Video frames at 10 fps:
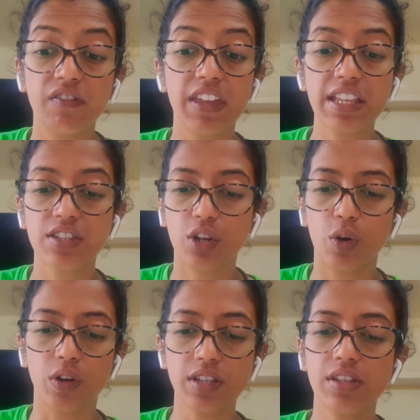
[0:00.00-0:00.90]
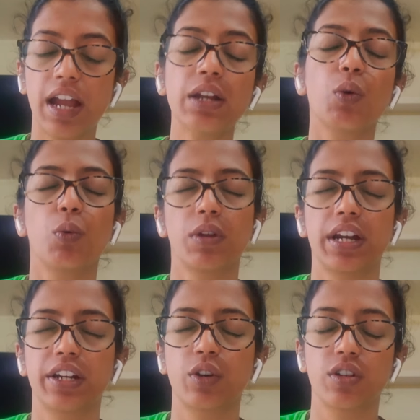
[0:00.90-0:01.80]
waste costs, and
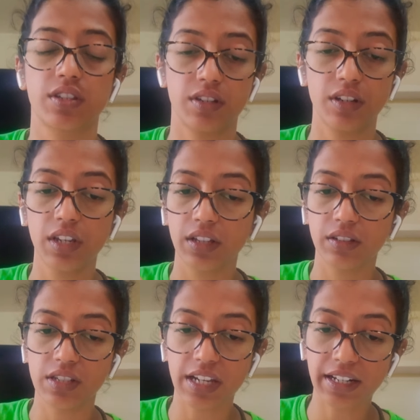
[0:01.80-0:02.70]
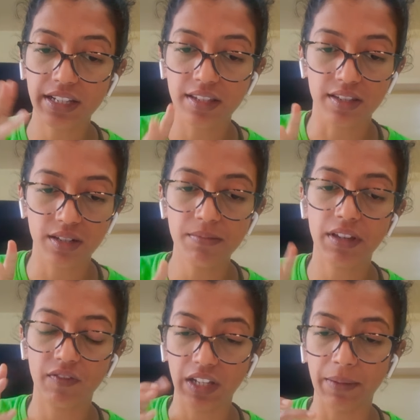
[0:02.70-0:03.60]
overhead costs. GIT system
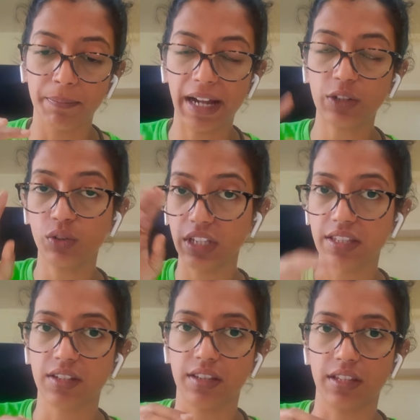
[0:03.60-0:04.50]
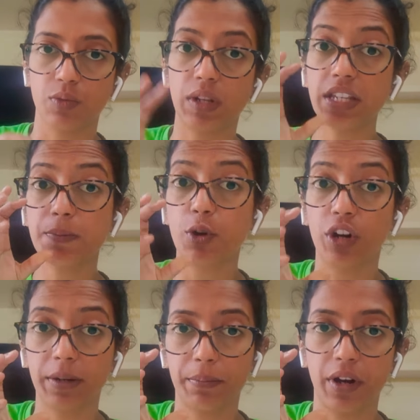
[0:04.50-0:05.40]
will impact on these three things. One is
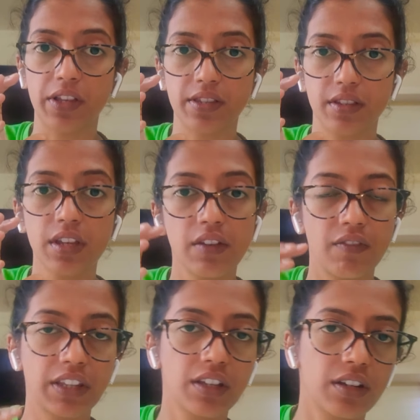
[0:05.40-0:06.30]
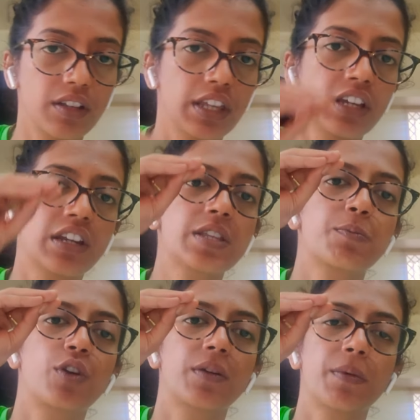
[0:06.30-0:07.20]
product price. Whether increase
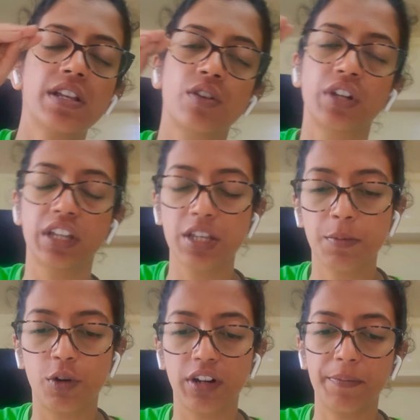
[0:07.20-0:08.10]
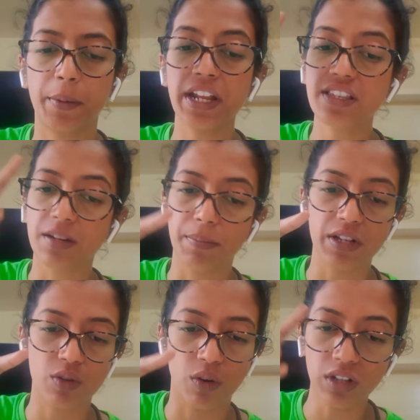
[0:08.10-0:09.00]
product price or decrease product price
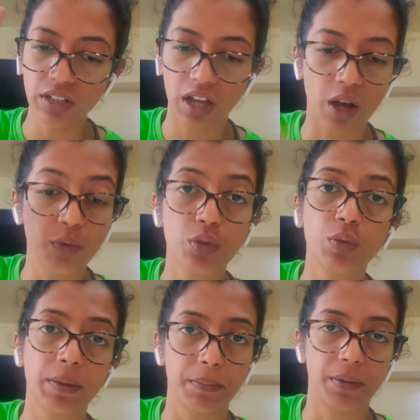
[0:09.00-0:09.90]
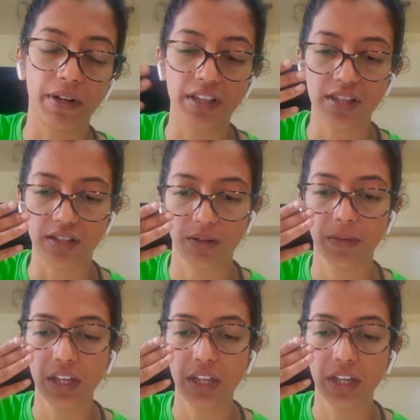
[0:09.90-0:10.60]
depends on how you implement the system.